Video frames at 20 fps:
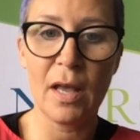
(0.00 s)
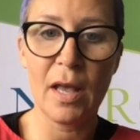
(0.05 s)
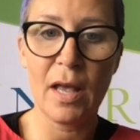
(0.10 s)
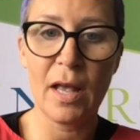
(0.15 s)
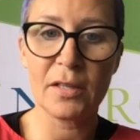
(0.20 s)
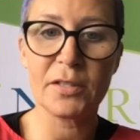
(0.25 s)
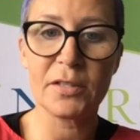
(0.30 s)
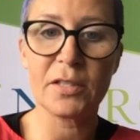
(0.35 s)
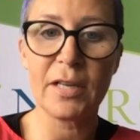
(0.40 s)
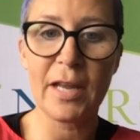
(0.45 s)

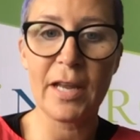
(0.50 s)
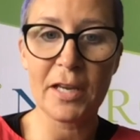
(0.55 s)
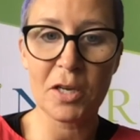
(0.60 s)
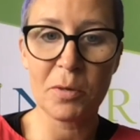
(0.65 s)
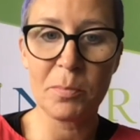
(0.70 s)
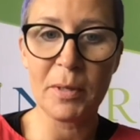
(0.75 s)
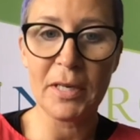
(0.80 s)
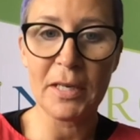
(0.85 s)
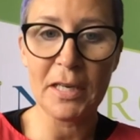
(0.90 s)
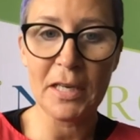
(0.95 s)
Health Select
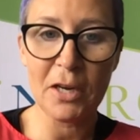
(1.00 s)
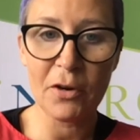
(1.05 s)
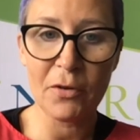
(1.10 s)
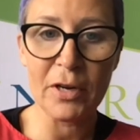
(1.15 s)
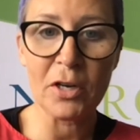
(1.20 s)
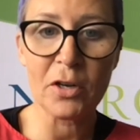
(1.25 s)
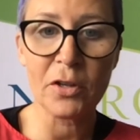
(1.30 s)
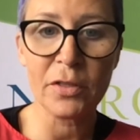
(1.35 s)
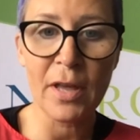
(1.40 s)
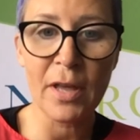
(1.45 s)
Committee
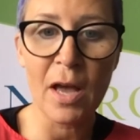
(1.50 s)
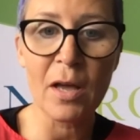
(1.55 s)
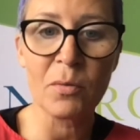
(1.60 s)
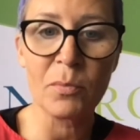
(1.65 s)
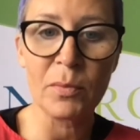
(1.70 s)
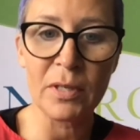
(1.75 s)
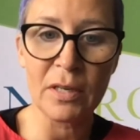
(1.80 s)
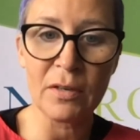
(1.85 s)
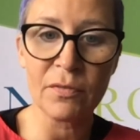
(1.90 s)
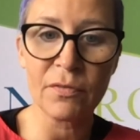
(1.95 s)
hearing on that, and
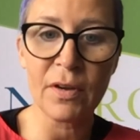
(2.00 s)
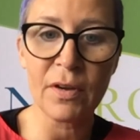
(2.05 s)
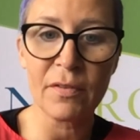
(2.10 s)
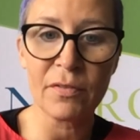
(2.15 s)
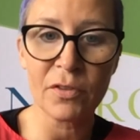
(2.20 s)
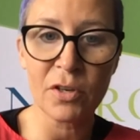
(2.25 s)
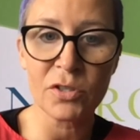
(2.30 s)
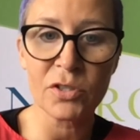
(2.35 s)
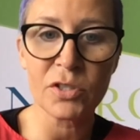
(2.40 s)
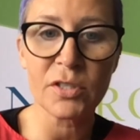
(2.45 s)
we need
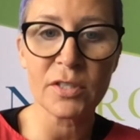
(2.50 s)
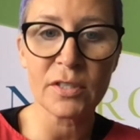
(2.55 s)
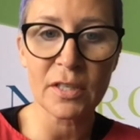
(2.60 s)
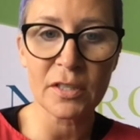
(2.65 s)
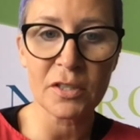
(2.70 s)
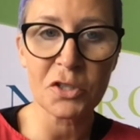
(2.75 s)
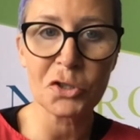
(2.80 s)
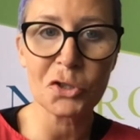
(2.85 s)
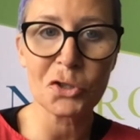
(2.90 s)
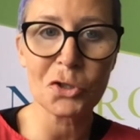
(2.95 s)
5,000
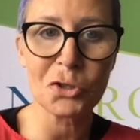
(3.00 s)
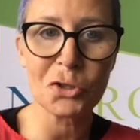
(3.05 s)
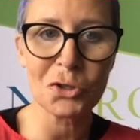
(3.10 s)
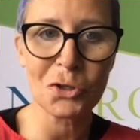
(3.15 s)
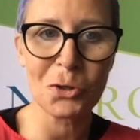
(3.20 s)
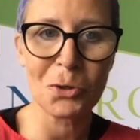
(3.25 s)
signatures.